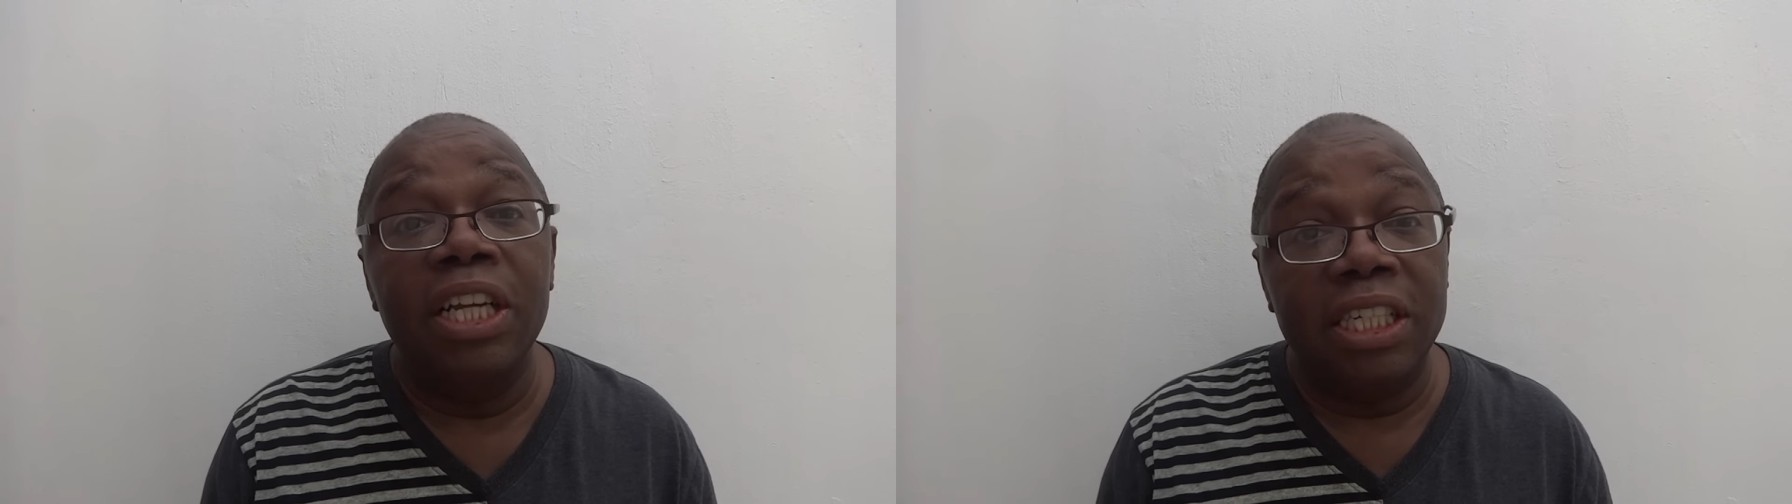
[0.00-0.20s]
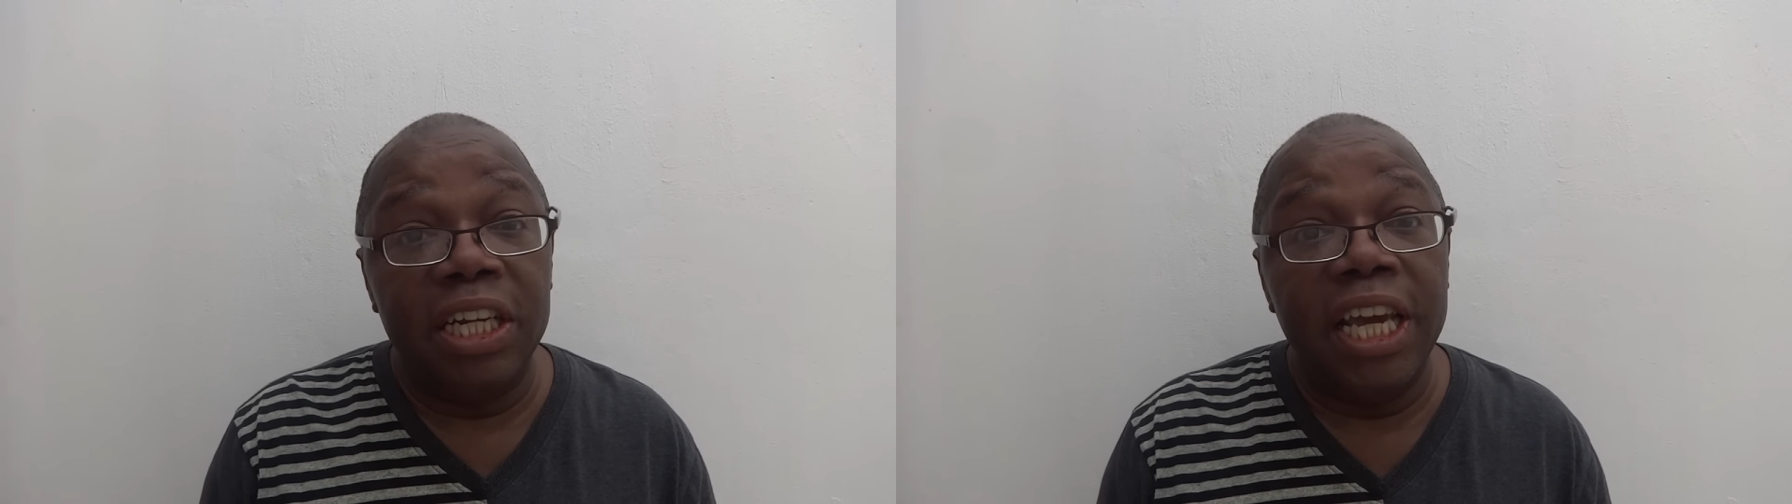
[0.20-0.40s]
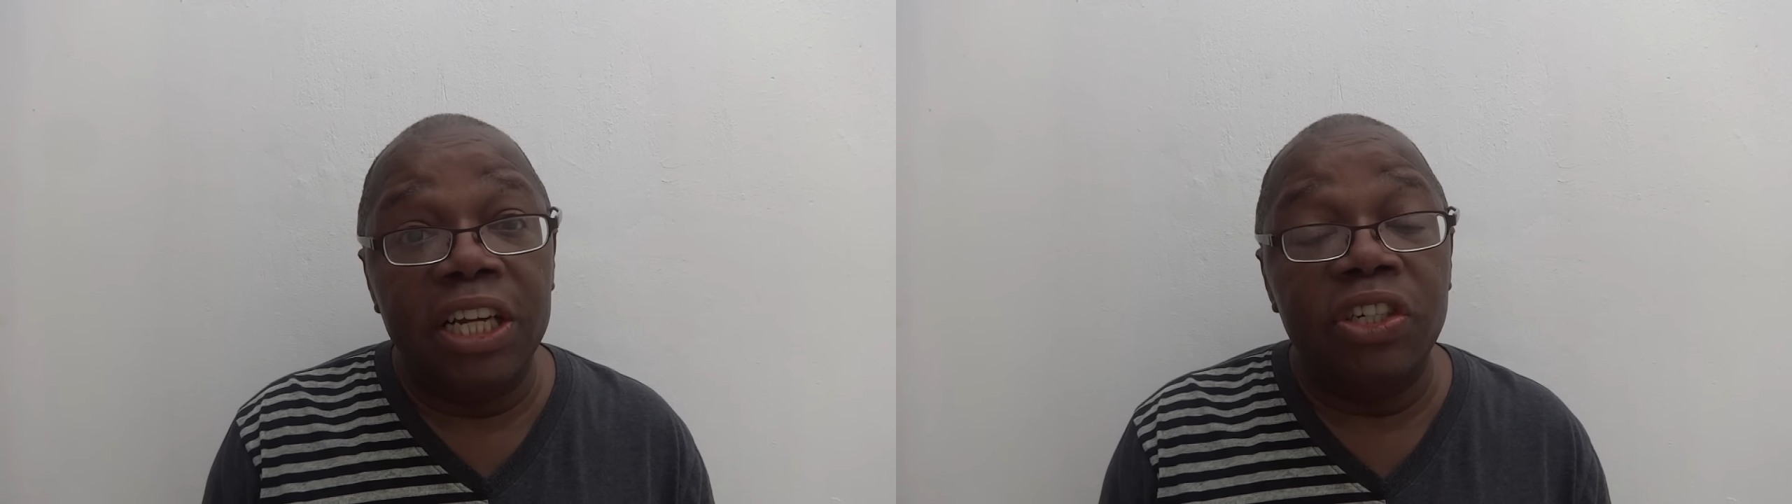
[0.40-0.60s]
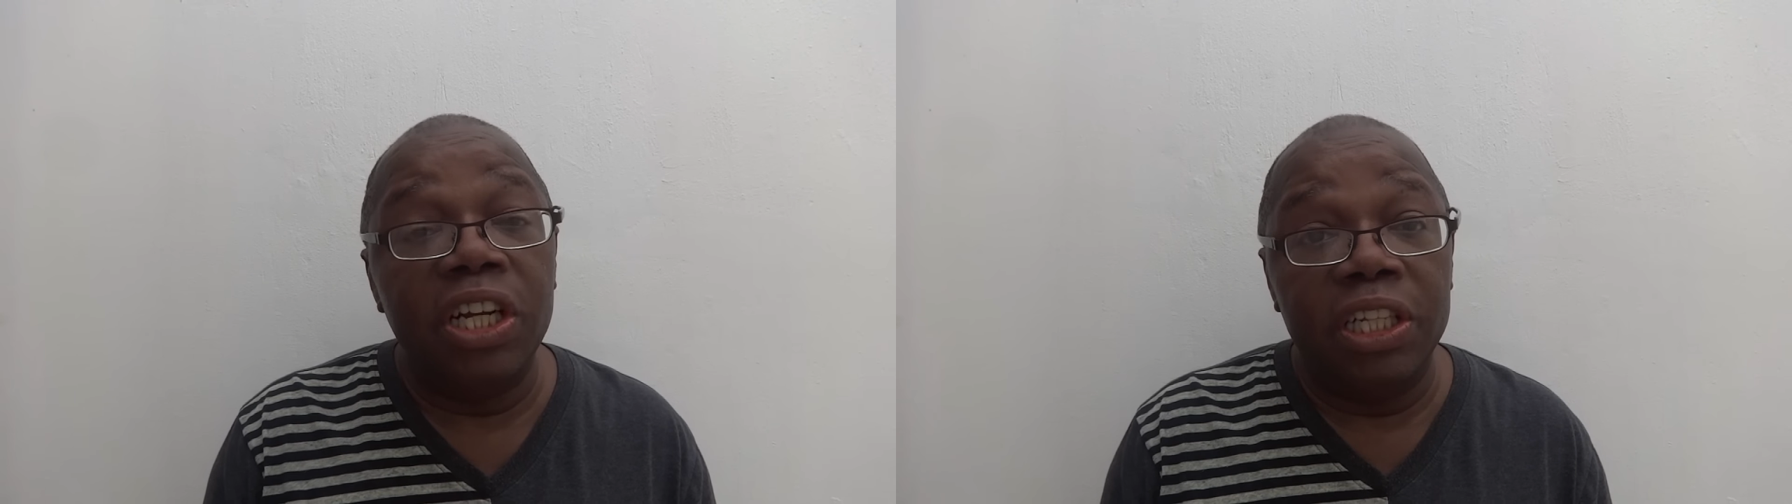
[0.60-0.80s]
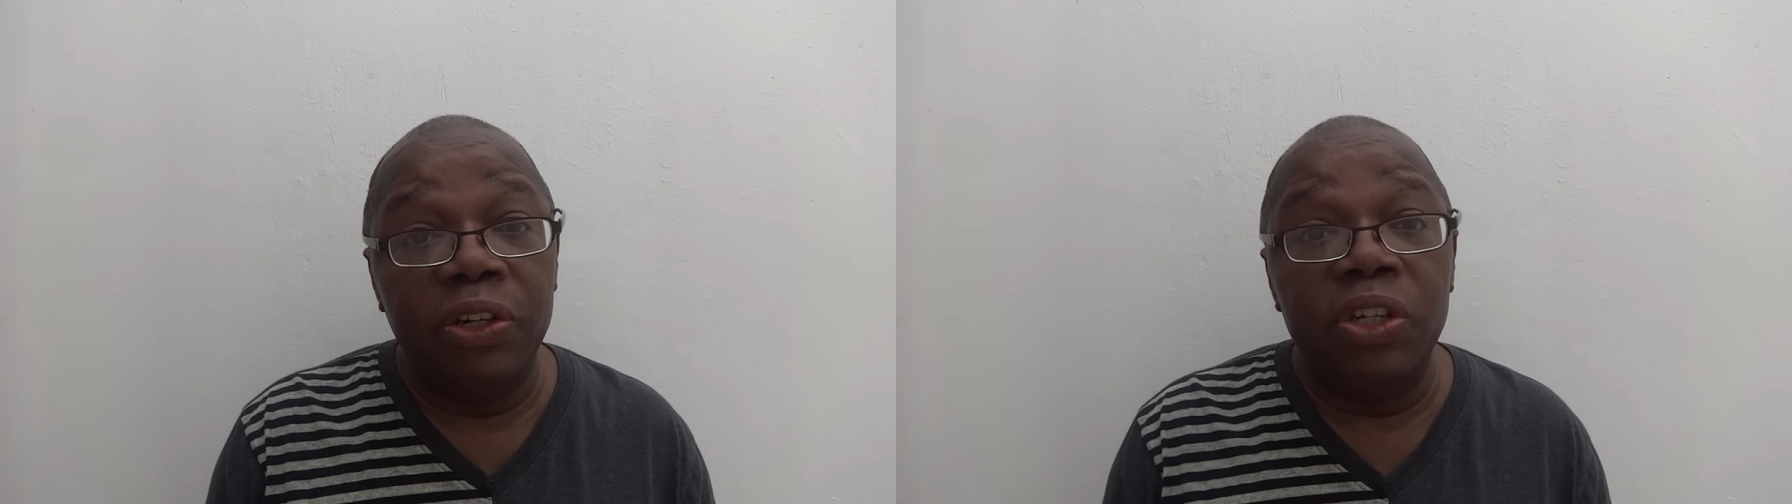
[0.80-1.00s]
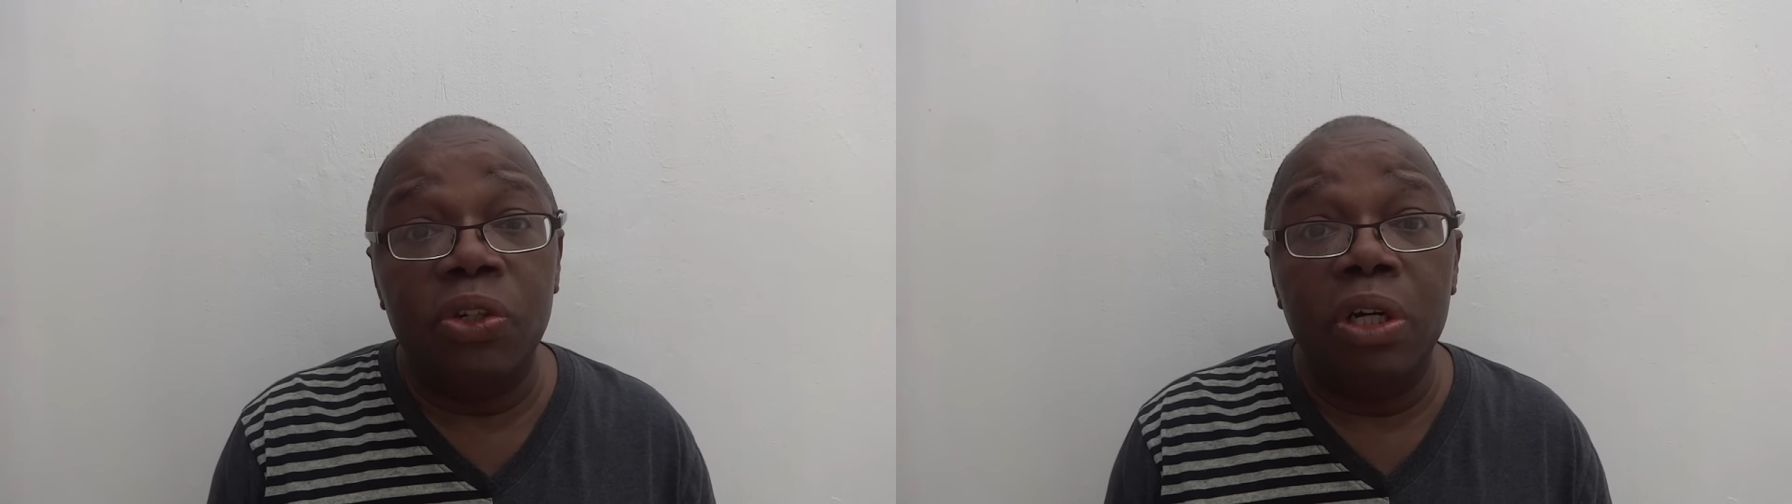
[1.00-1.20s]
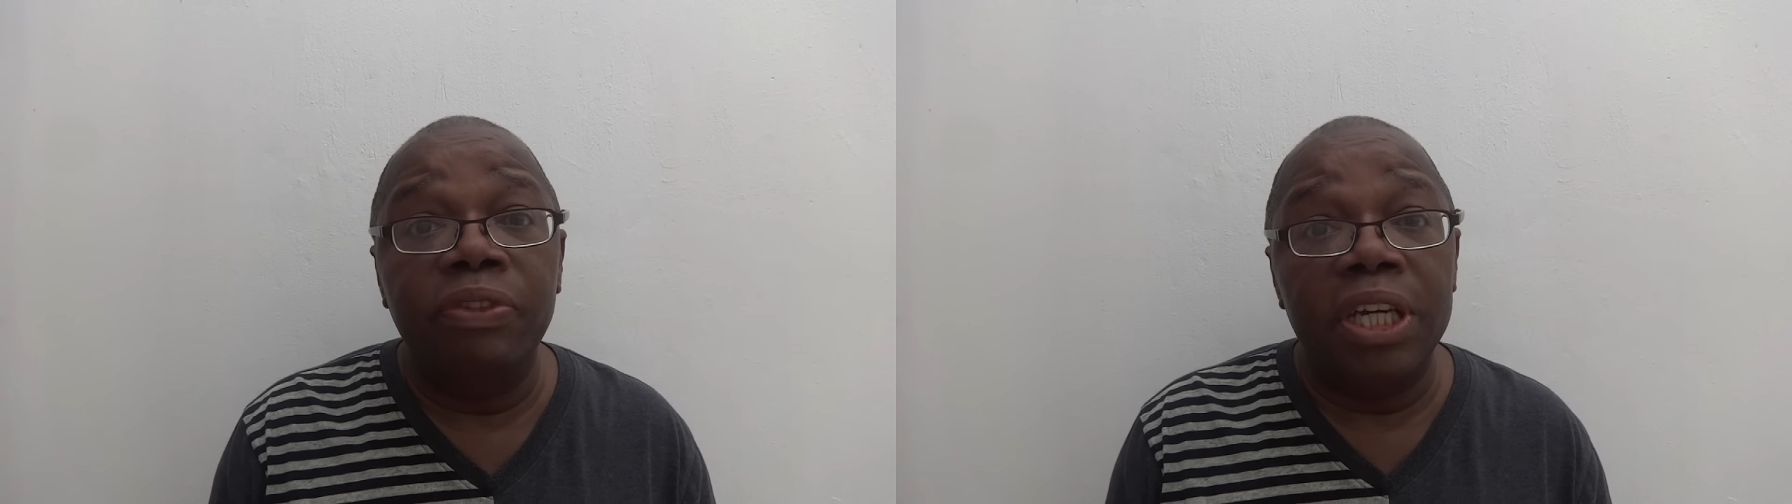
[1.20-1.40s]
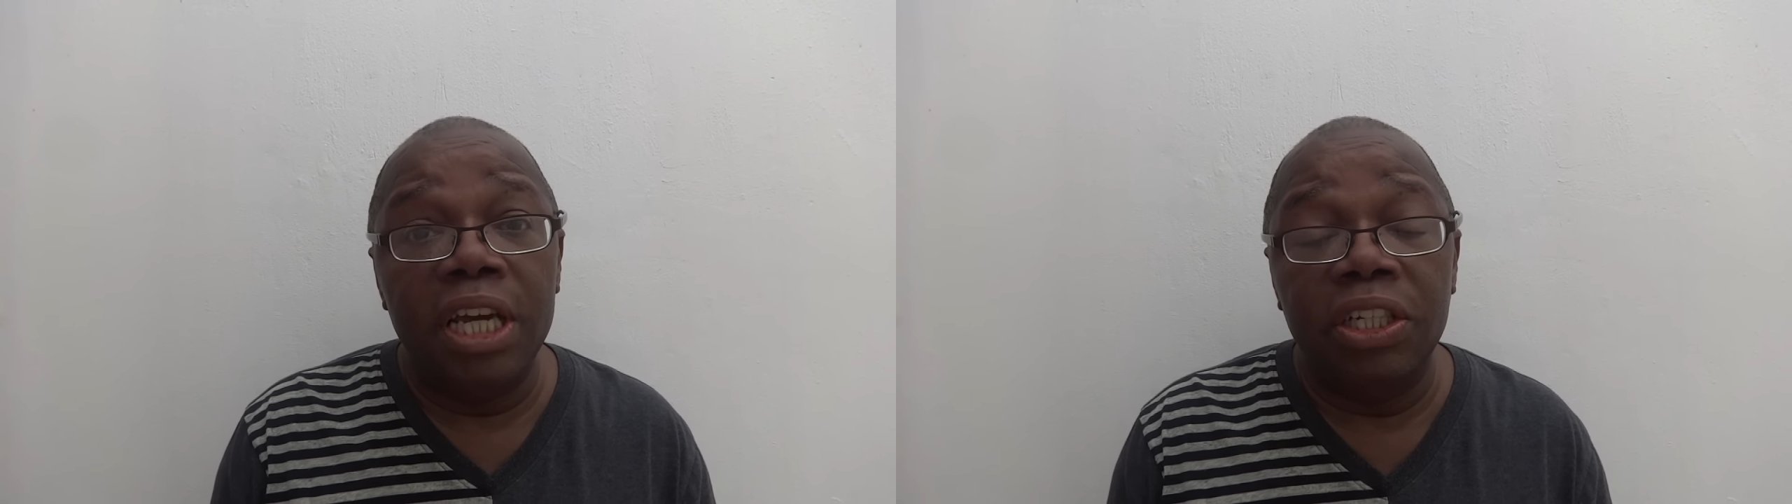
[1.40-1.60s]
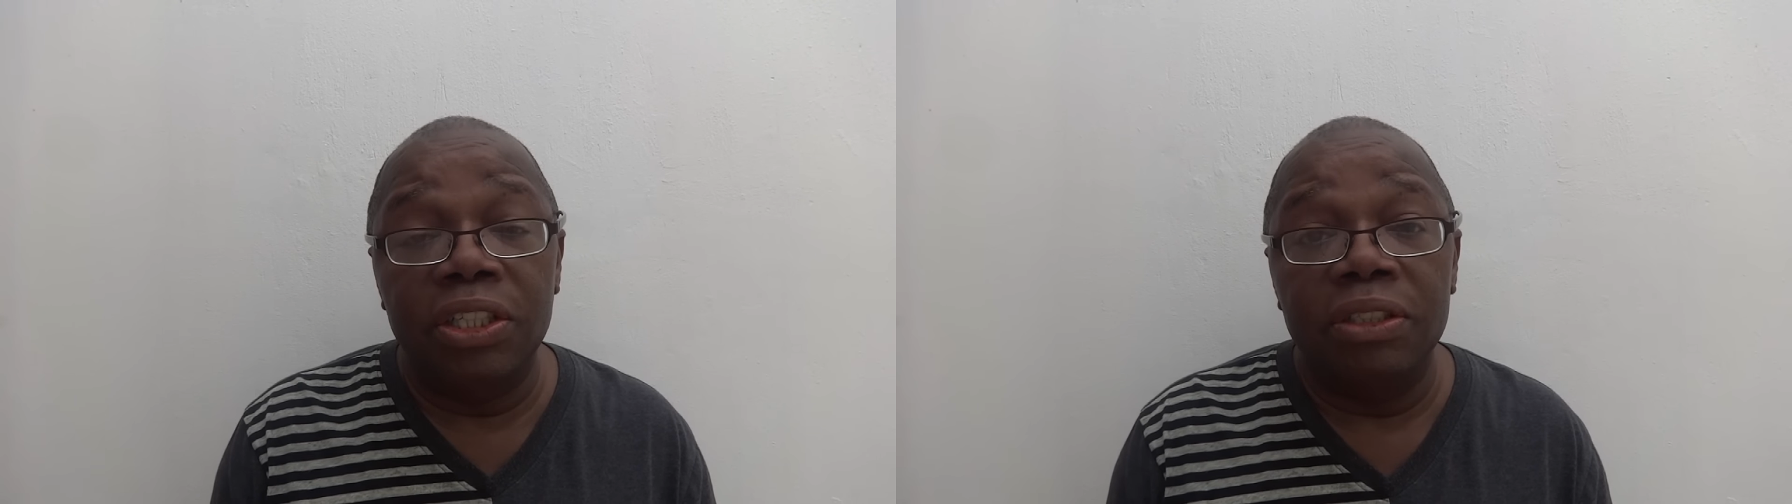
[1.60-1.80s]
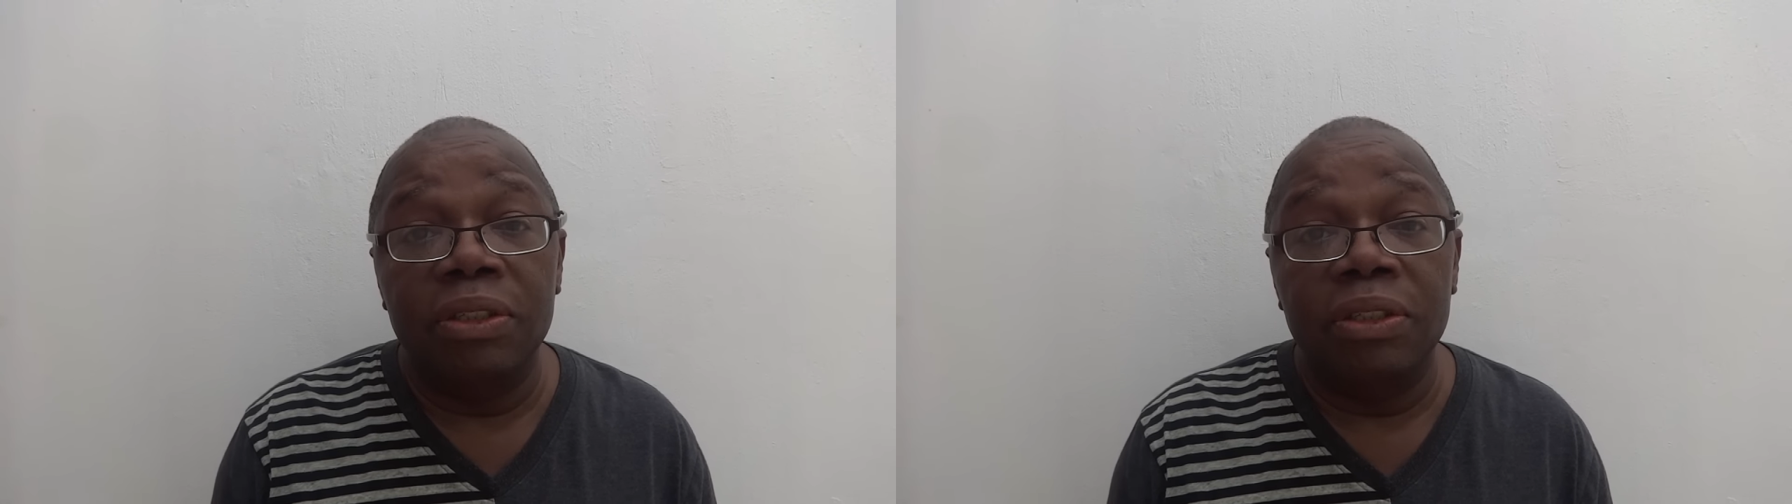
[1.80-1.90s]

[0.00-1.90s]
That's the Exit Clearance Certification."